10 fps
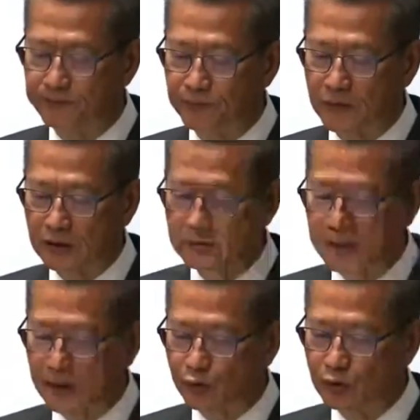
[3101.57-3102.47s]
Bond
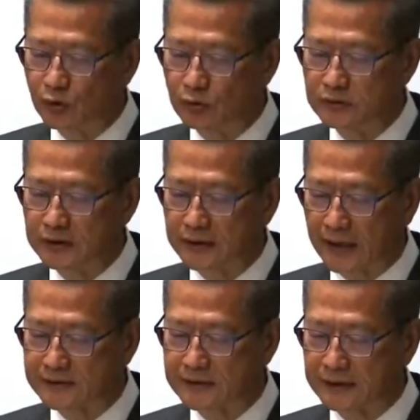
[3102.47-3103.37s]
Connect development.
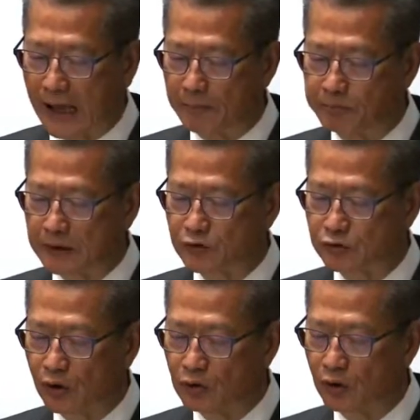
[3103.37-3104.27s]

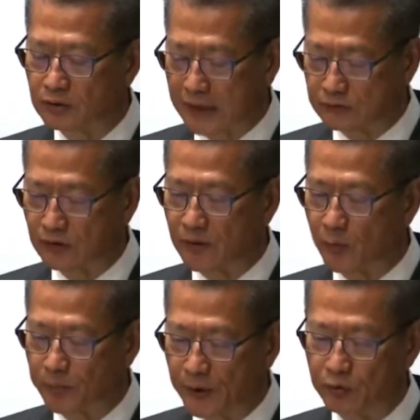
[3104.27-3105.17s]
We target
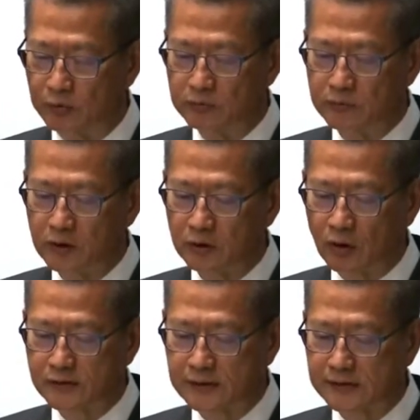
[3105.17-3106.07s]
to expand Bond
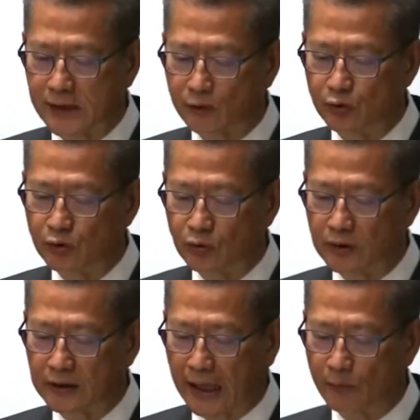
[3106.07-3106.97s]
Connect to cover both
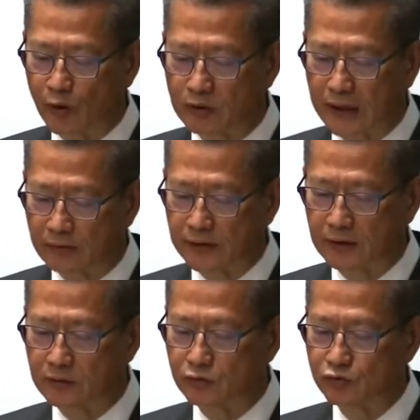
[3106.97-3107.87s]
southbound and northbound
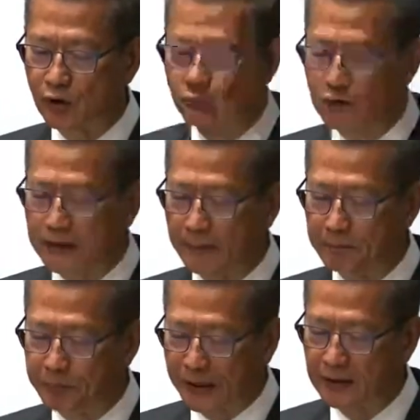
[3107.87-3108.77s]
trading.
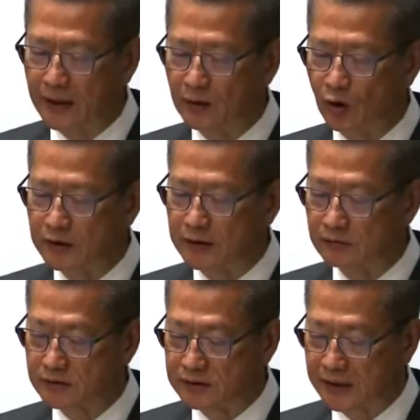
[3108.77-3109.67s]
The implementation of
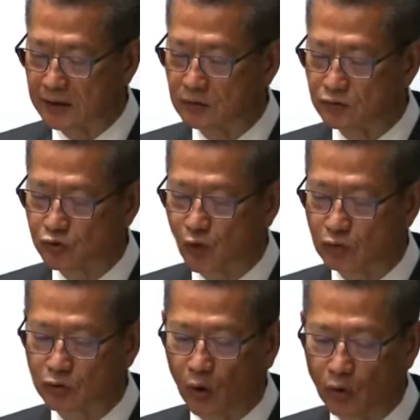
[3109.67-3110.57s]
southbound trading
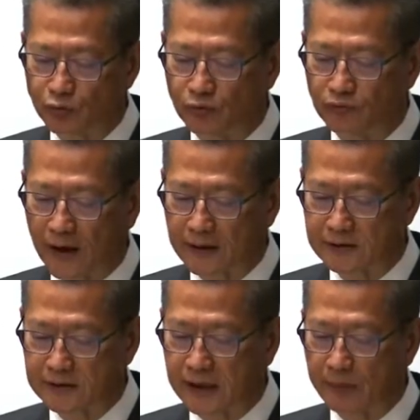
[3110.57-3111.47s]
will further
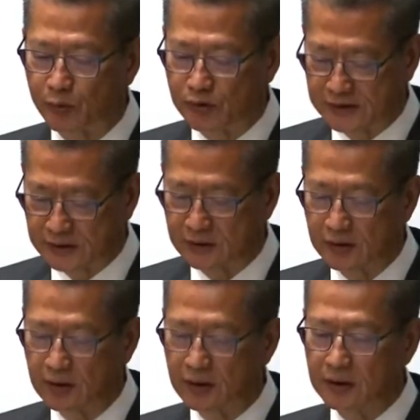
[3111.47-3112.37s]
facilitate
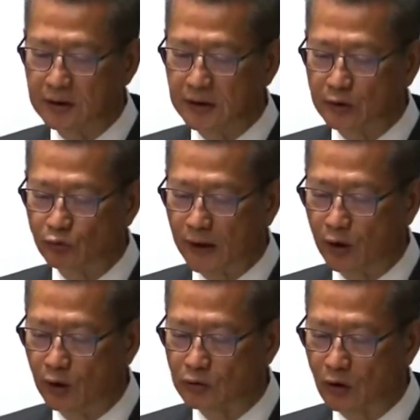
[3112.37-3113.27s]
mainland investors to
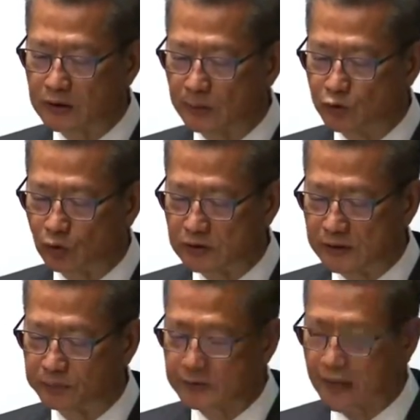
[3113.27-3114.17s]
make diversified
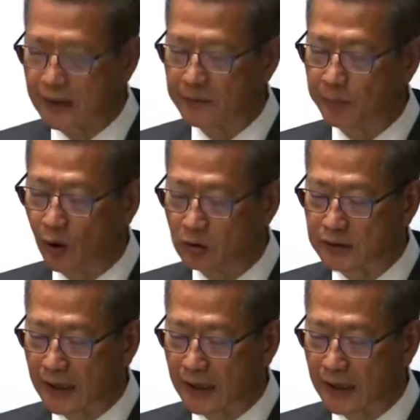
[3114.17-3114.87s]
asset allocation